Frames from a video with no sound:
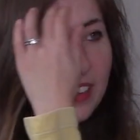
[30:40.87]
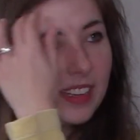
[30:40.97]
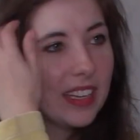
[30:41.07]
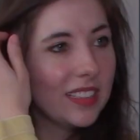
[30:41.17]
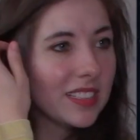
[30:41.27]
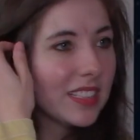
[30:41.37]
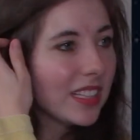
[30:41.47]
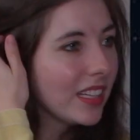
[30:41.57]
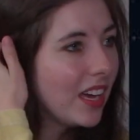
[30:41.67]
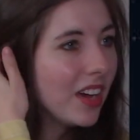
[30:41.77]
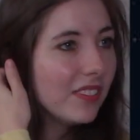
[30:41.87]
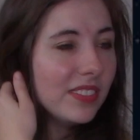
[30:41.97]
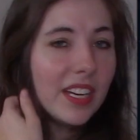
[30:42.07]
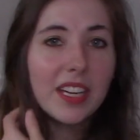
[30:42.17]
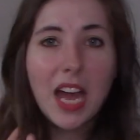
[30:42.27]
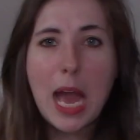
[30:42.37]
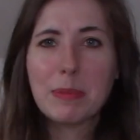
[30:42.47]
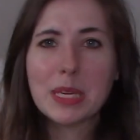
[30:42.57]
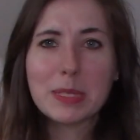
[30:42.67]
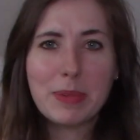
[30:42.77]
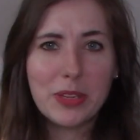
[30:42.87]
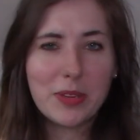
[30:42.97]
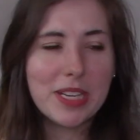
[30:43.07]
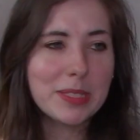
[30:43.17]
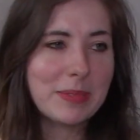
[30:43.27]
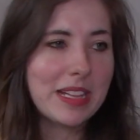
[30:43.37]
instant love, like I'm gonna spend the rest